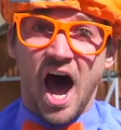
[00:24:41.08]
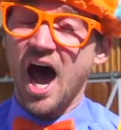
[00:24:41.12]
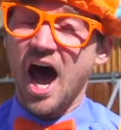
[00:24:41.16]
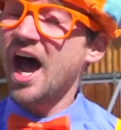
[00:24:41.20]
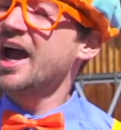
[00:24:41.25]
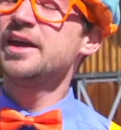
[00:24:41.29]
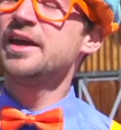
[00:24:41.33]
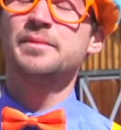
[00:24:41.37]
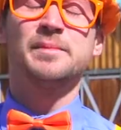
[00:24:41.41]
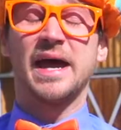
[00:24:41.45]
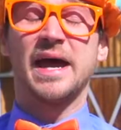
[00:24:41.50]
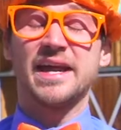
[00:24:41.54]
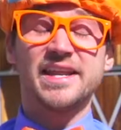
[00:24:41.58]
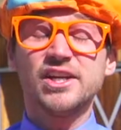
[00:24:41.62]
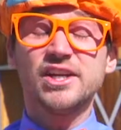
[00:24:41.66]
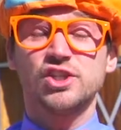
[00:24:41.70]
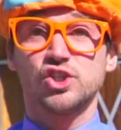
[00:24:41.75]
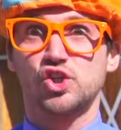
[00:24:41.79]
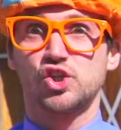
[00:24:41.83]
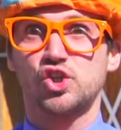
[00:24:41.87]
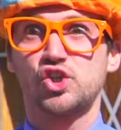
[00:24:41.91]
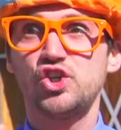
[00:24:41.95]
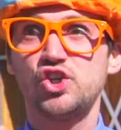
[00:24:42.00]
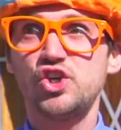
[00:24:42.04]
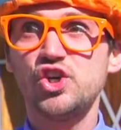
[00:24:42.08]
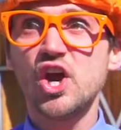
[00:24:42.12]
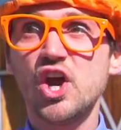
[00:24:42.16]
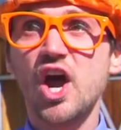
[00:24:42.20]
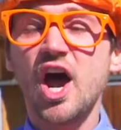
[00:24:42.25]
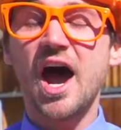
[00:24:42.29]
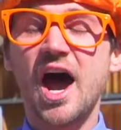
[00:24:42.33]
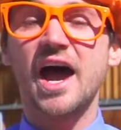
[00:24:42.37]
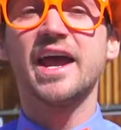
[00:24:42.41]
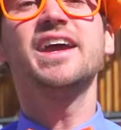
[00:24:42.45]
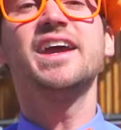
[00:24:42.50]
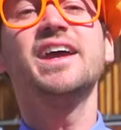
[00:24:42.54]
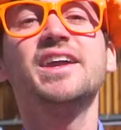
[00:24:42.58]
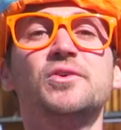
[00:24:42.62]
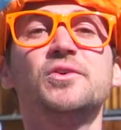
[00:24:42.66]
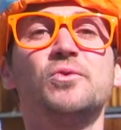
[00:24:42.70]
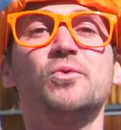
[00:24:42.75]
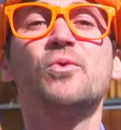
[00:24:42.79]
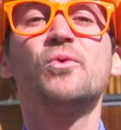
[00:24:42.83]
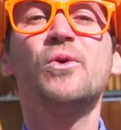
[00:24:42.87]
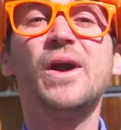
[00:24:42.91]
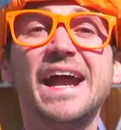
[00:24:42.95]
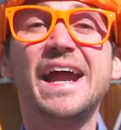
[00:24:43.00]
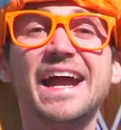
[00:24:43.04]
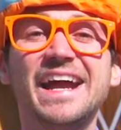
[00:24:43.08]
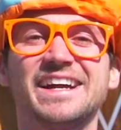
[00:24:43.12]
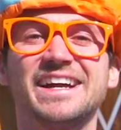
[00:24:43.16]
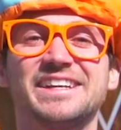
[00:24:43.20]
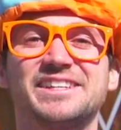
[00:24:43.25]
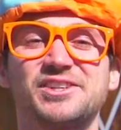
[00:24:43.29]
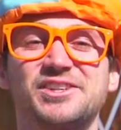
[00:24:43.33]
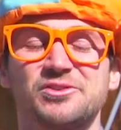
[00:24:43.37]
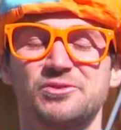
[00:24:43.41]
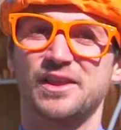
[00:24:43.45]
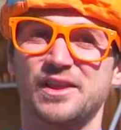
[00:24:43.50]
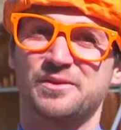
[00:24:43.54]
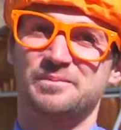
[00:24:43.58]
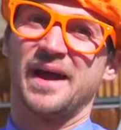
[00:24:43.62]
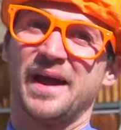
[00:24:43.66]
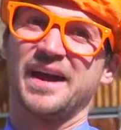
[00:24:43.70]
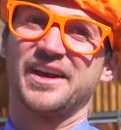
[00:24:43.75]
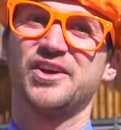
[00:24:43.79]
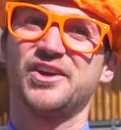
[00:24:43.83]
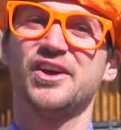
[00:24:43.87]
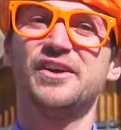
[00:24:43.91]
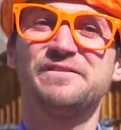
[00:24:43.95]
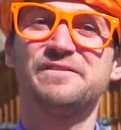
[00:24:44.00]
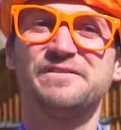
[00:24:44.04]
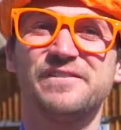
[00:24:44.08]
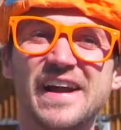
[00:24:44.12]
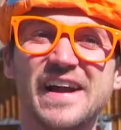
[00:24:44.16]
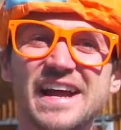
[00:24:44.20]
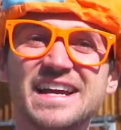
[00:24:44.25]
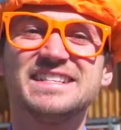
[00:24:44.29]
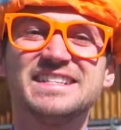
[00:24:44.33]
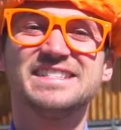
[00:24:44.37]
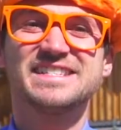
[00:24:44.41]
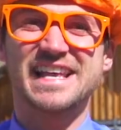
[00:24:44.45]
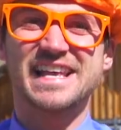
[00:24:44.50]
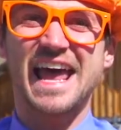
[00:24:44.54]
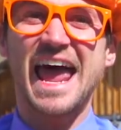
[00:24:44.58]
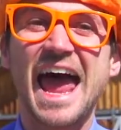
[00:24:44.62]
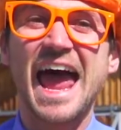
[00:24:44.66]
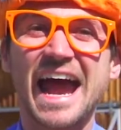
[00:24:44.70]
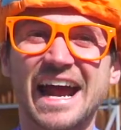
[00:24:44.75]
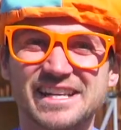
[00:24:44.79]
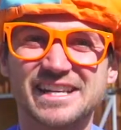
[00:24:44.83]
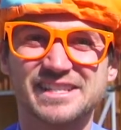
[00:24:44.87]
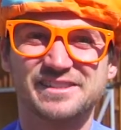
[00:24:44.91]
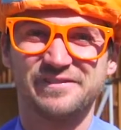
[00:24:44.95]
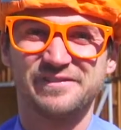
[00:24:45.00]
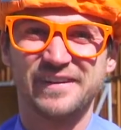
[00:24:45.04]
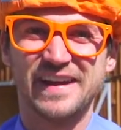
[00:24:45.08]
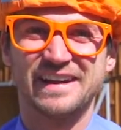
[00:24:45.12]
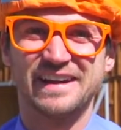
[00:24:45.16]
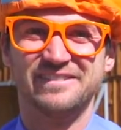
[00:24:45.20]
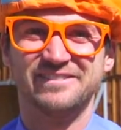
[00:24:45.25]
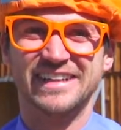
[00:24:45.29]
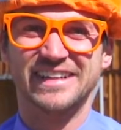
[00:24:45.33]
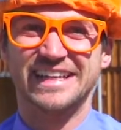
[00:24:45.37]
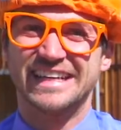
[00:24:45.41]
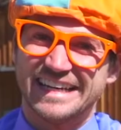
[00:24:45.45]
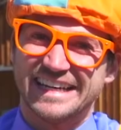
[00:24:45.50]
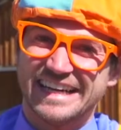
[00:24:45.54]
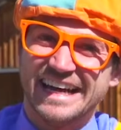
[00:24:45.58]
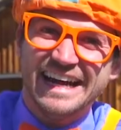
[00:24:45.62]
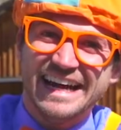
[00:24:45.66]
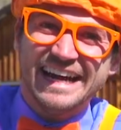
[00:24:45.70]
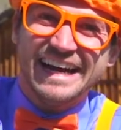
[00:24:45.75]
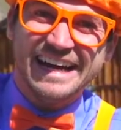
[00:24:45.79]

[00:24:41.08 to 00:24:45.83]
I am at a giant ranch with my good friends Axe family.